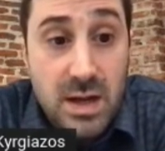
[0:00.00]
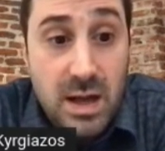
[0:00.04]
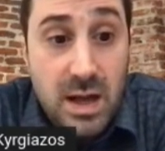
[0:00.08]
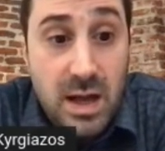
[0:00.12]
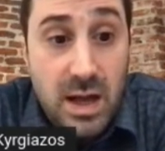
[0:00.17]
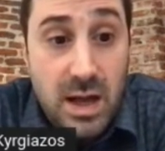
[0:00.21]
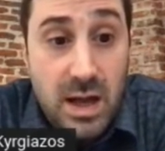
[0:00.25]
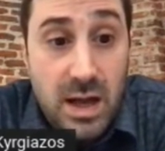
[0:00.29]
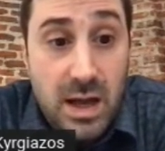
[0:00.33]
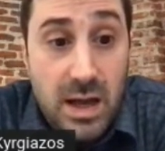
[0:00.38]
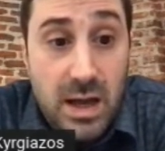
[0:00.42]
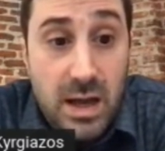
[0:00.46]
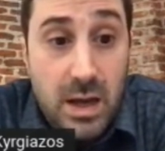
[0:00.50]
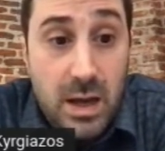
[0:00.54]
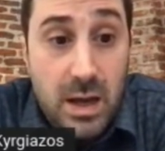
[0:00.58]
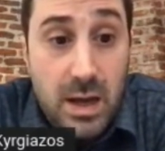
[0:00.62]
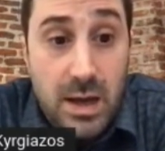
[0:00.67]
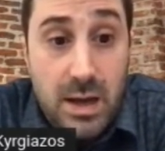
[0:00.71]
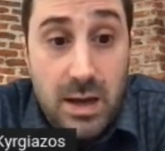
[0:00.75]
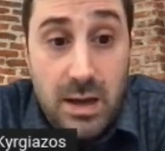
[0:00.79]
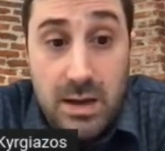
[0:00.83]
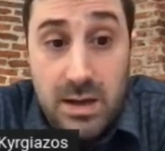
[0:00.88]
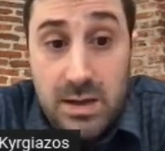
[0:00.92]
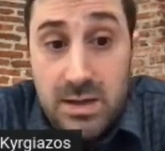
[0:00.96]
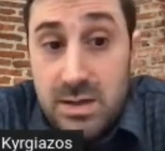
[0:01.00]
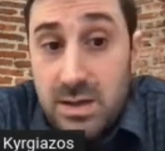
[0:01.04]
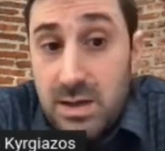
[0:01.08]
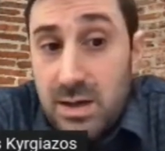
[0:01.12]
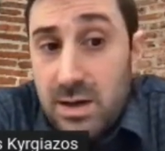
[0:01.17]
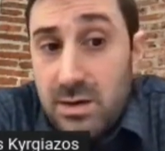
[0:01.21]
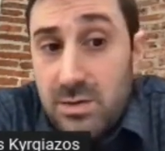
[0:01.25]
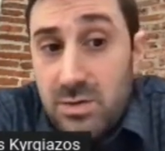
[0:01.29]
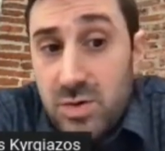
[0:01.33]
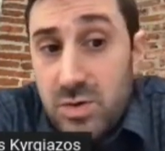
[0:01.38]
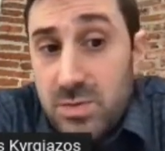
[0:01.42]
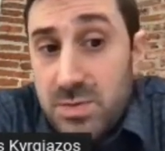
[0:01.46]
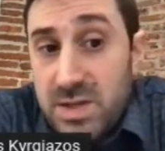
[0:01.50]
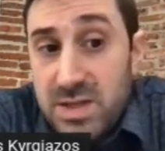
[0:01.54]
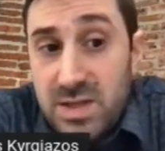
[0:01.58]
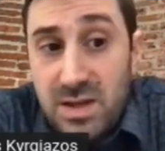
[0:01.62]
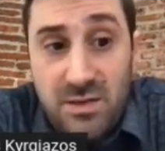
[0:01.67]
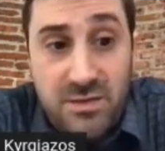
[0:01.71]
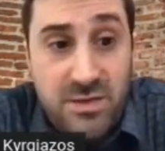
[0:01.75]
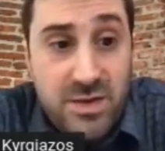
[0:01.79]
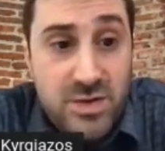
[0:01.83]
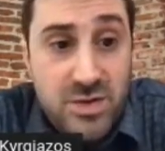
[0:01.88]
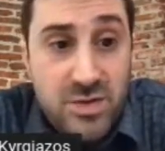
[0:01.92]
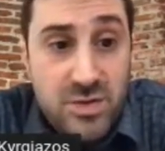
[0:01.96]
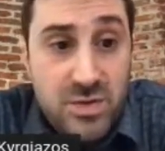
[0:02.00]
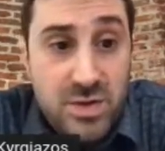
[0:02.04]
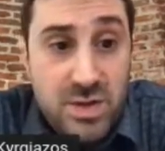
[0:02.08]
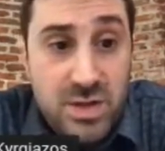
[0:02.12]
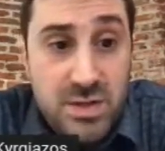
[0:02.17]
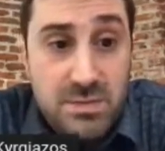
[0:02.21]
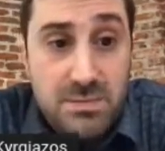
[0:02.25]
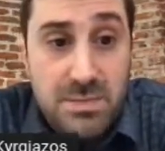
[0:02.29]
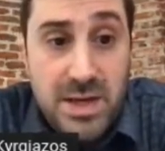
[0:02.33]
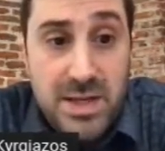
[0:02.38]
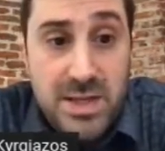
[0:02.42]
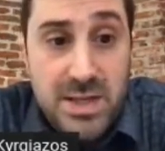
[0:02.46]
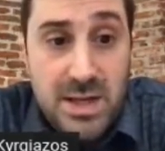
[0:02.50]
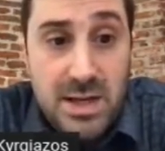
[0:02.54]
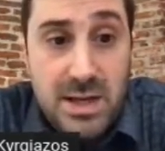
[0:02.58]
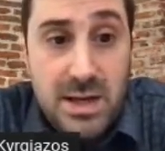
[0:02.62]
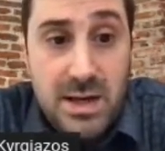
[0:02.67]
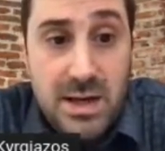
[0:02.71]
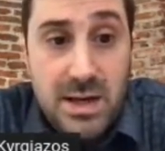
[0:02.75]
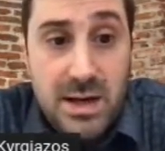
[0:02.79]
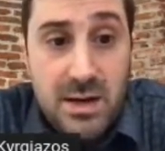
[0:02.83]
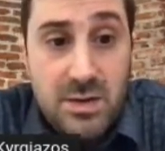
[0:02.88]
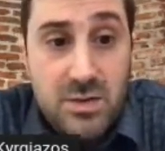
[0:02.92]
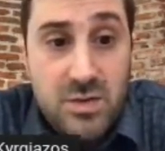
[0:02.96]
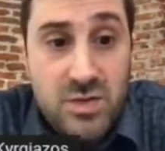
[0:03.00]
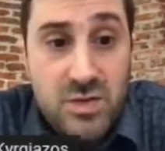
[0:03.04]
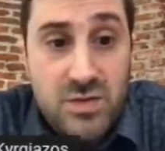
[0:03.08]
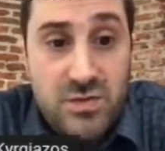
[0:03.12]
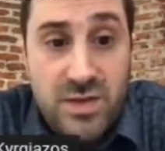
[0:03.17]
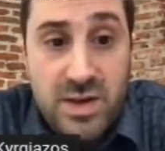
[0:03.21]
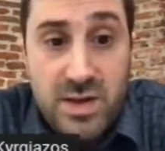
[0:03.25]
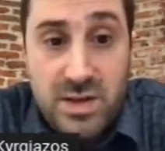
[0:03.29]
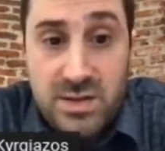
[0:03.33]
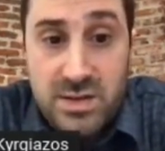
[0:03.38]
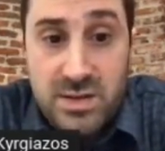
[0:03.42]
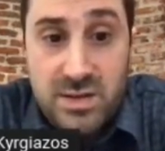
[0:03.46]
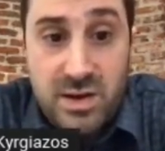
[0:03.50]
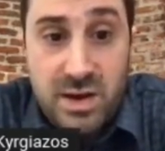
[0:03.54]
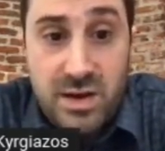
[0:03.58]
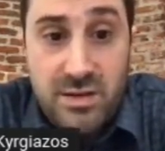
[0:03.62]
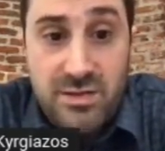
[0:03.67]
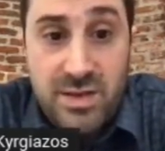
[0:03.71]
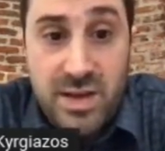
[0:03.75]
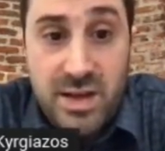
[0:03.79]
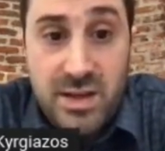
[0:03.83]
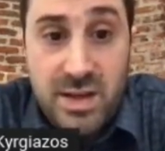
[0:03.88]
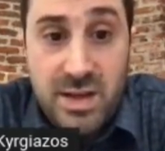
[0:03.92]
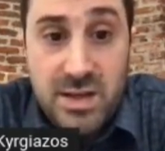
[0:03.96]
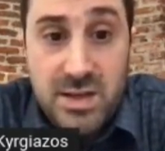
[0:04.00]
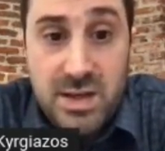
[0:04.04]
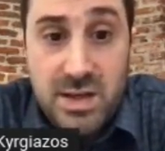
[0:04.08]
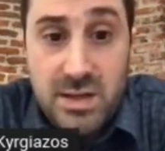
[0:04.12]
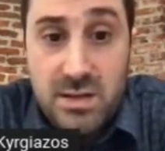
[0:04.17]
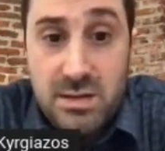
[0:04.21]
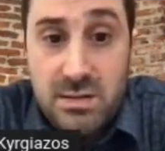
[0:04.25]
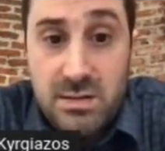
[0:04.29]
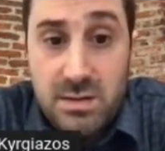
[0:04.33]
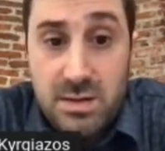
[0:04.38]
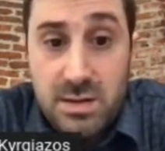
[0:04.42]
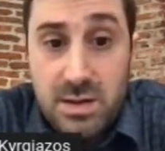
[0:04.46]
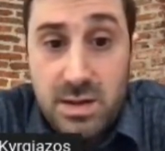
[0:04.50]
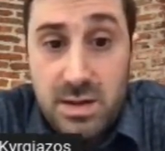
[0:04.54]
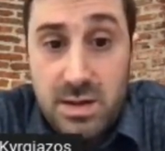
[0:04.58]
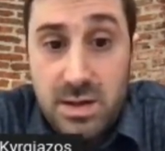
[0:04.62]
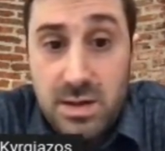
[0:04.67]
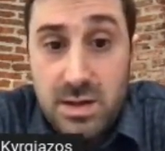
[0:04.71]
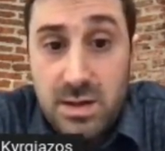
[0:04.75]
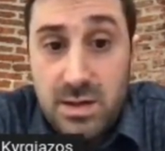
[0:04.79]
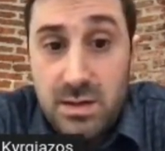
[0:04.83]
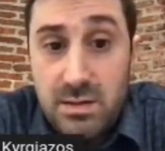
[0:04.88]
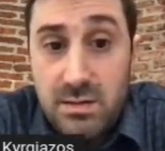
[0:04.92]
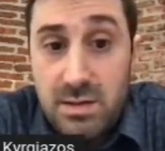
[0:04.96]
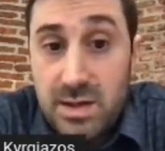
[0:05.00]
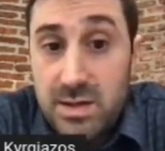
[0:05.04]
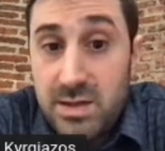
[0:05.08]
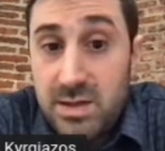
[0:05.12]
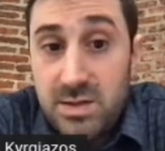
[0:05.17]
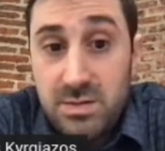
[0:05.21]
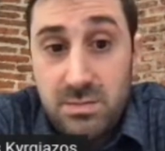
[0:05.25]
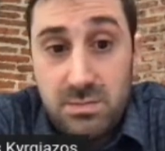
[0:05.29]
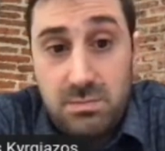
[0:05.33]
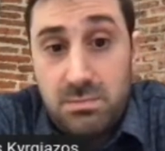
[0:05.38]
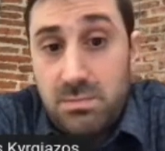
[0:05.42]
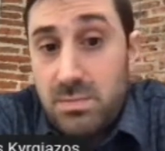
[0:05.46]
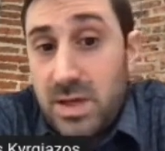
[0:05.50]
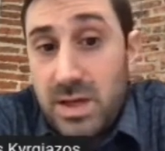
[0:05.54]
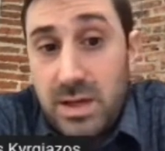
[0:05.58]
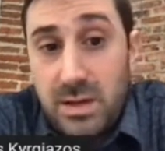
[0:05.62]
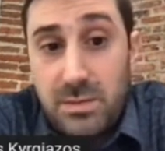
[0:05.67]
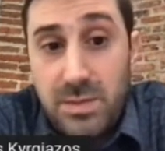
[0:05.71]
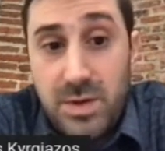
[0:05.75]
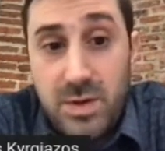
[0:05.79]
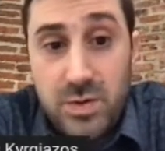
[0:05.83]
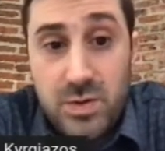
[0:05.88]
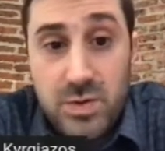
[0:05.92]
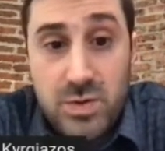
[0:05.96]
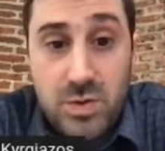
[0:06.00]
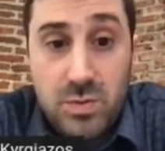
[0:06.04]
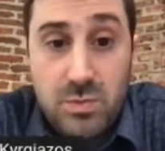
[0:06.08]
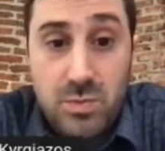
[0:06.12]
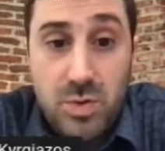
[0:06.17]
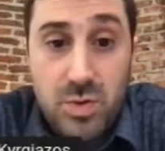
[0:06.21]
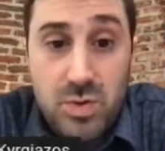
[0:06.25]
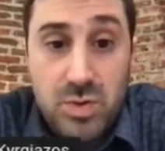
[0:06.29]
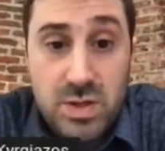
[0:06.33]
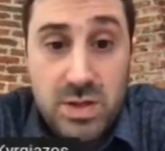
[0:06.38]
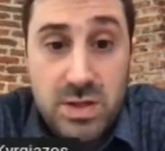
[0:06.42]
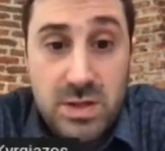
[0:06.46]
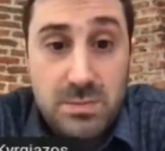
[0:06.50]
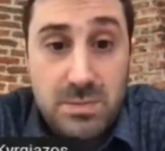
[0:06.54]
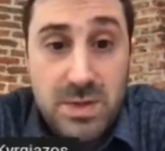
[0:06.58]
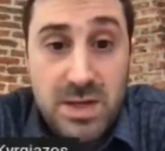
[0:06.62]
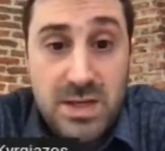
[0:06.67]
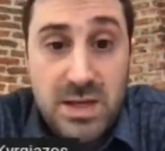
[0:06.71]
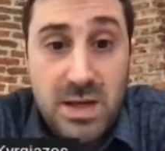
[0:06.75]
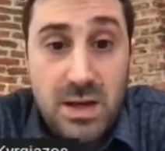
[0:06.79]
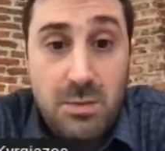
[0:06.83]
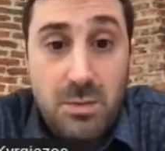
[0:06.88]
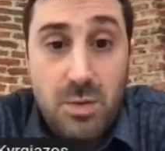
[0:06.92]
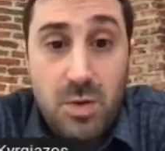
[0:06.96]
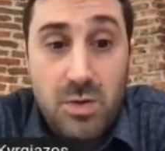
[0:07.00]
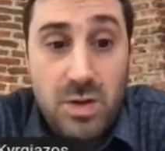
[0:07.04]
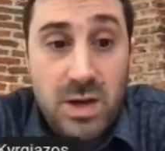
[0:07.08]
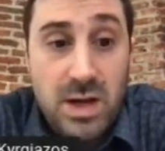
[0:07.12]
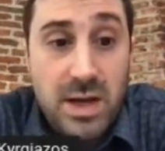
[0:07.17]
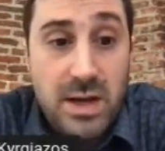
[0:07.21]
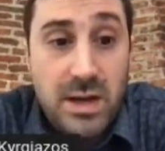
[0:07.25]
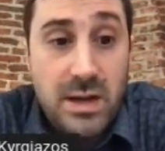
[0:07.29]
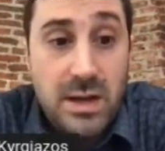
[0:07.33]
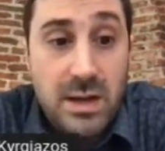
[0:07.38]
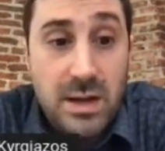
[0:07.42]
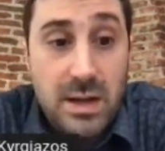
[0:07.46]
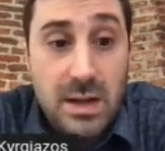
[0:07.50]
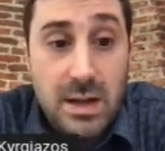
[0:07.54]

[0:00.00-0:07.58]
CARTO Spatial Feature is basically CARTO's very derived dataset that it can be used to boost spatial modeling,